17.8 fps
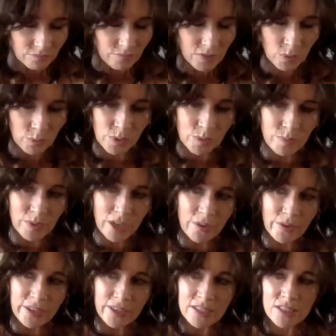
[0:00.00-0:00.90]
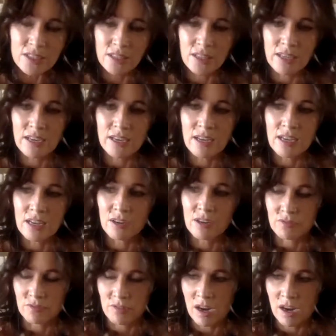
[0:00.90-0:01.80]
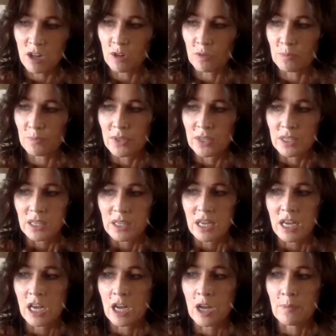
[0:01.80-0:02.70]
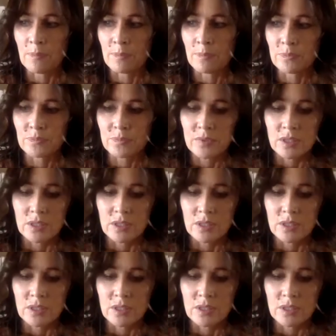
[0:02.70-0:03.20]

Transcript: when we're going into that kind of realm, um,